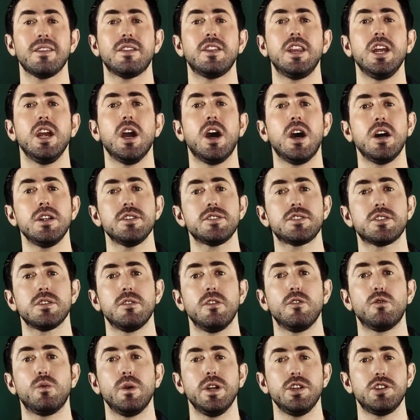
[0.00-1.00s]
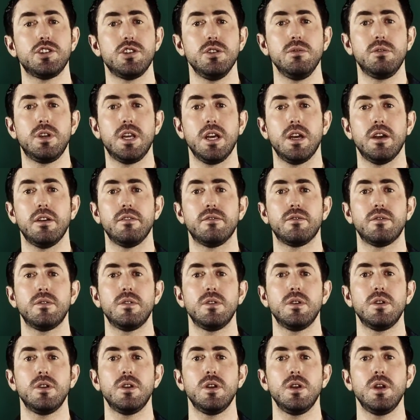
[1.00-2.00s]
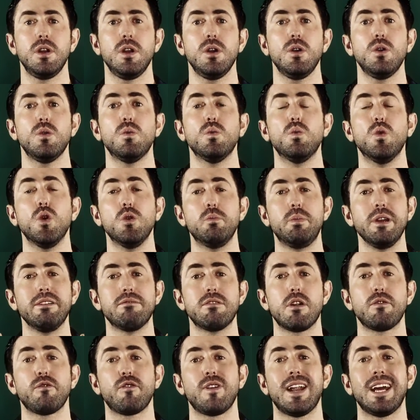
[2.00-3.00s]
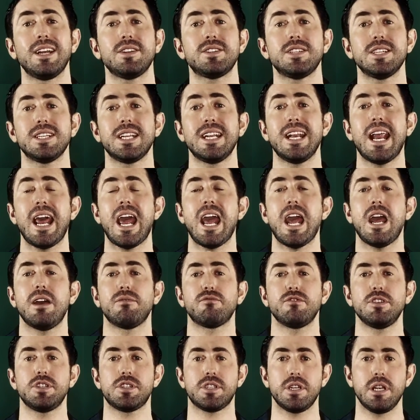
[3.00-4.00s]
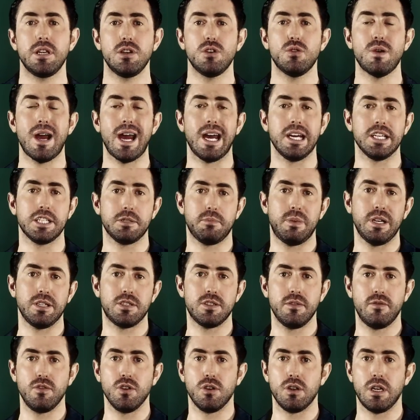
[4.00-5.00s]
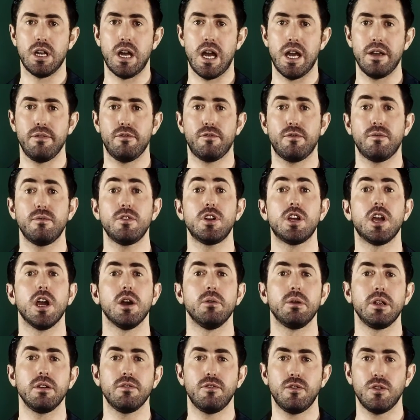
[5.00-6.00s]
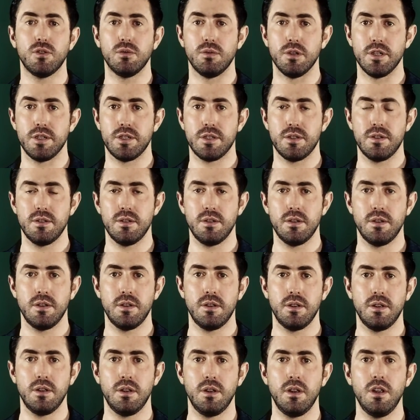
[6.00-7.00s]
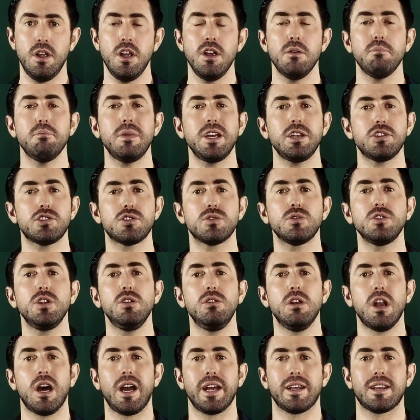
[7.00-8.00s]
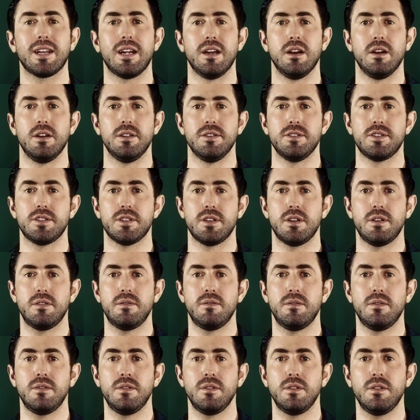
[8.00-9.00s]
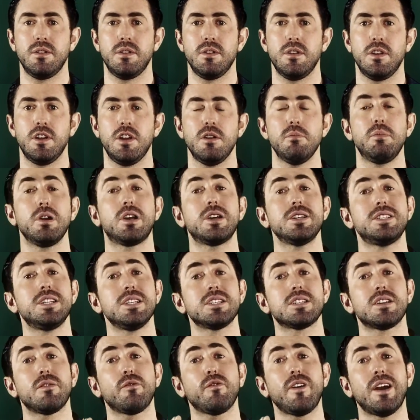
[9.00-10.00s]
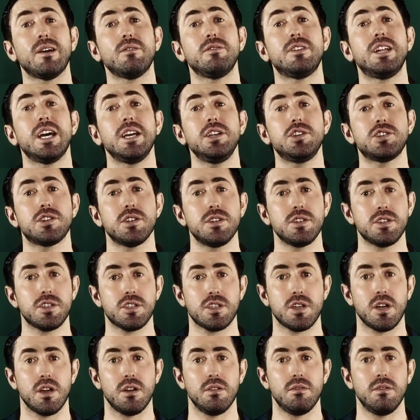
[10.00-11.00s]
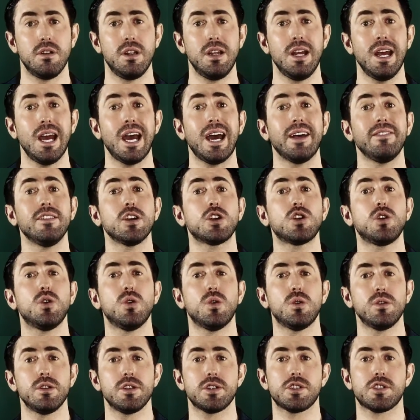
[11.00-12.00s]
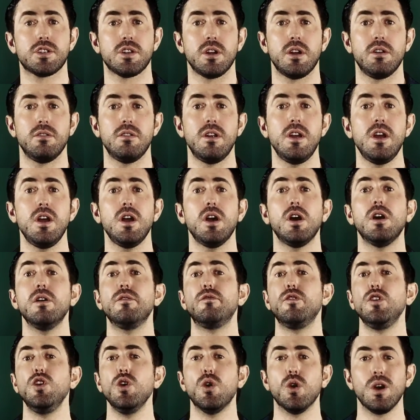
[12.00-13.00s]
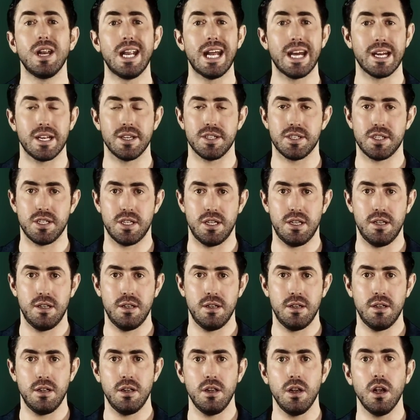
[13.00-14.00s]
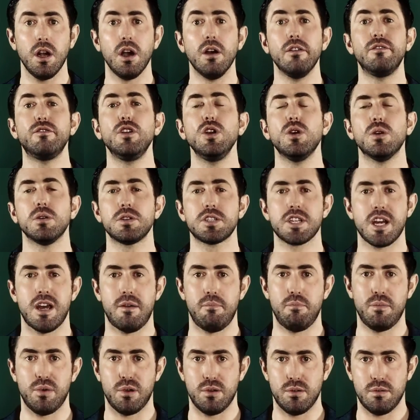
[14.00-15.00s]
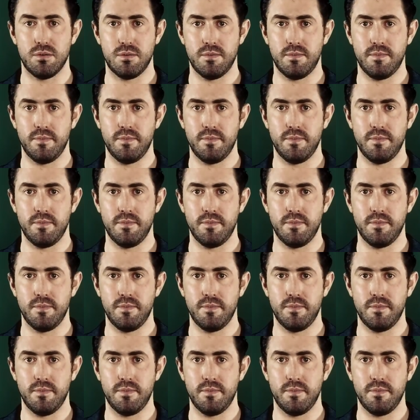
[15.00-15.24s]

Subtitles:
The answer of which you give will be reflected in every single aspect of your life going forward. Make sure you like that answer, because it's the foundation stone and the cornerstone of your legacy, of your temple.